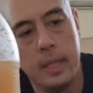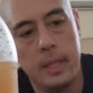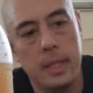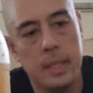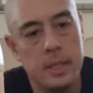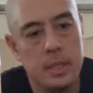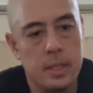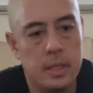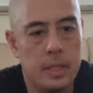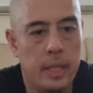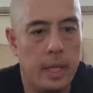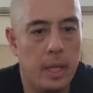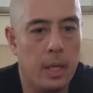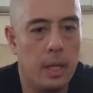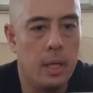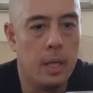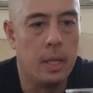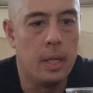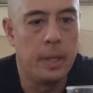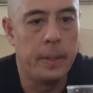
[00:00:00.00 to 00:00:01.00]
It is like
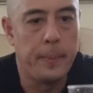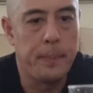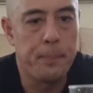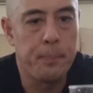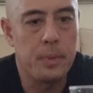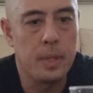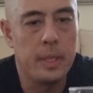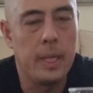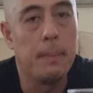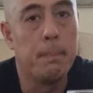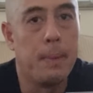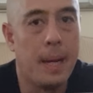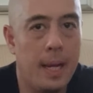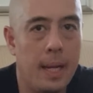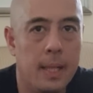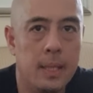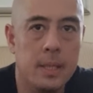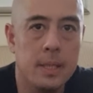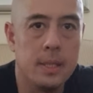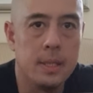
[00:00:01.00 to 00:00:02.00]

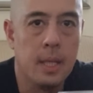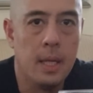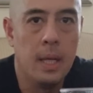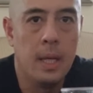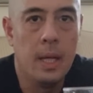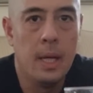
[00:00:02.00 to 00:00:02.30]
balanced.